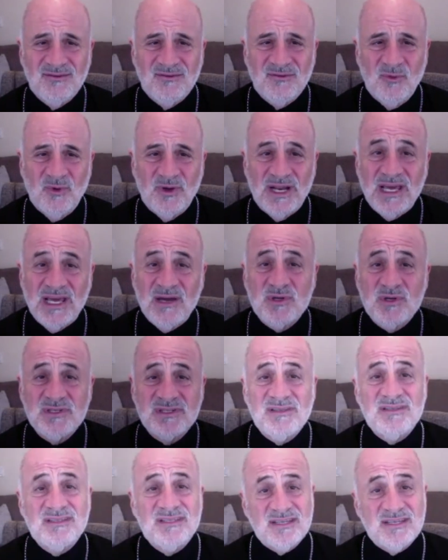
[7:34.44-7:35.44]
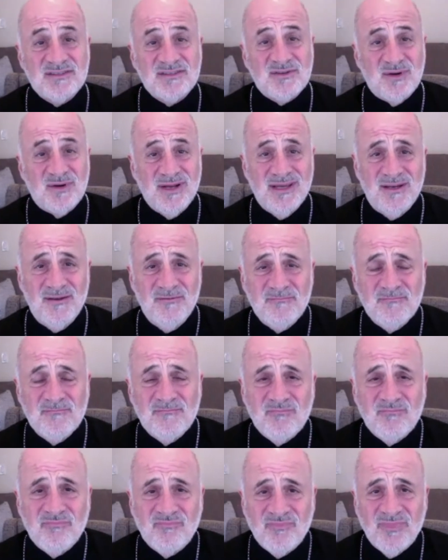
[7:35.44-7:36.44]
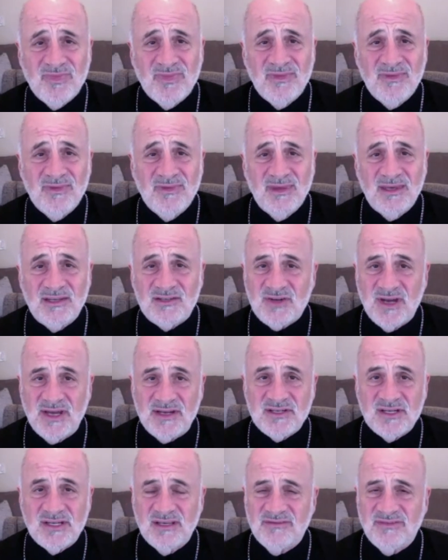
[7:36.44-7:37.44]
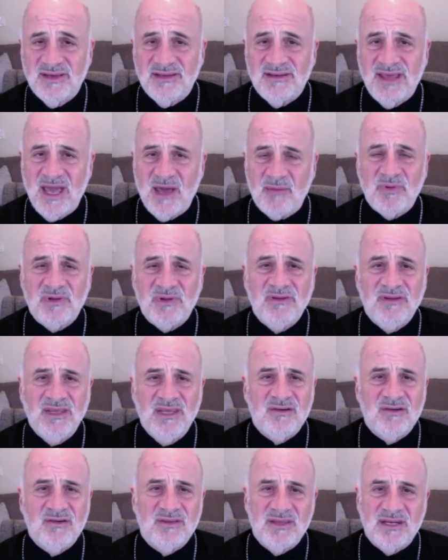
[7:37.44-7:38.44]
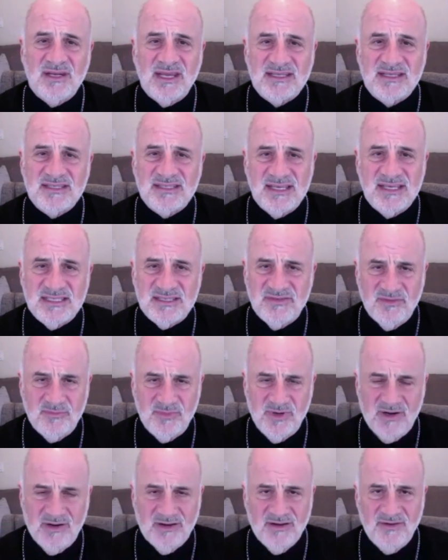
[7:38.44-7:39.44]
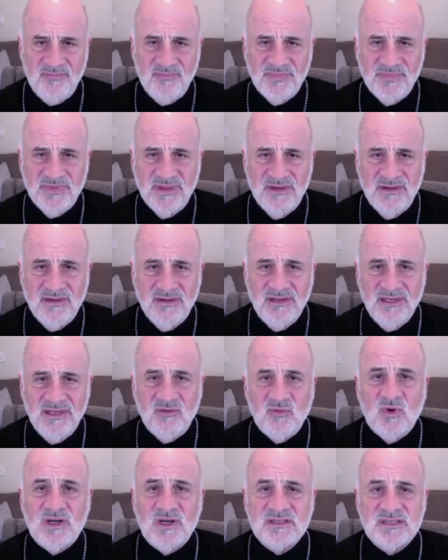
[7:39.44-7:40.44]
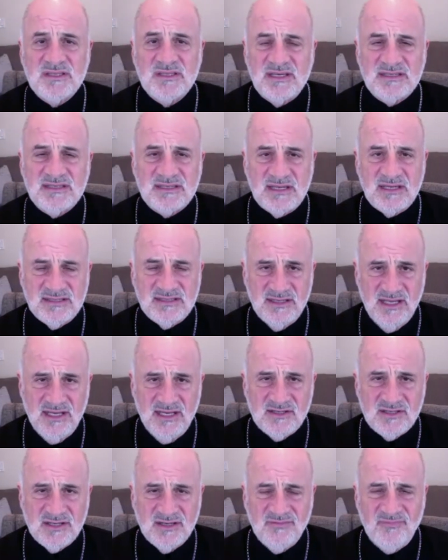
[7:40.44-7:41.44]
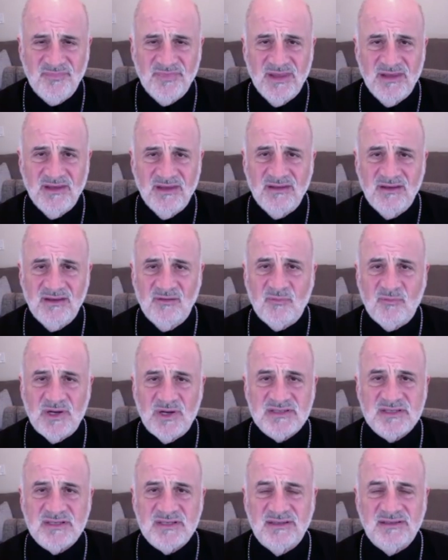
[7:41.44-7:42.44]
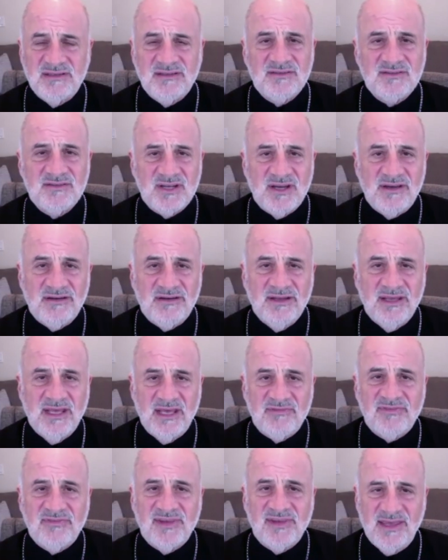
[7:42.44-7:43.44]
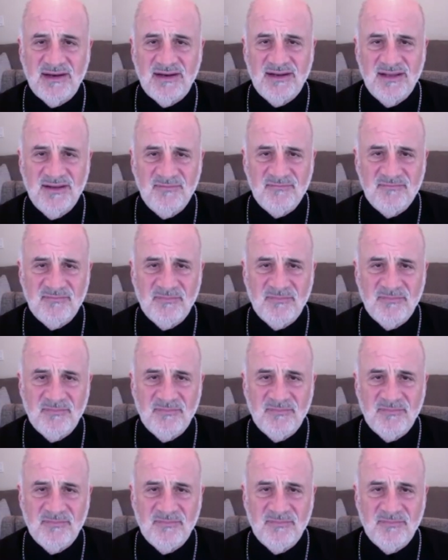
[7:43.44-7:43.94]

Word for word: When I was in sixth grade, a tragic event happened here in the United States of America. It was the assassination of President John F. Kennedy.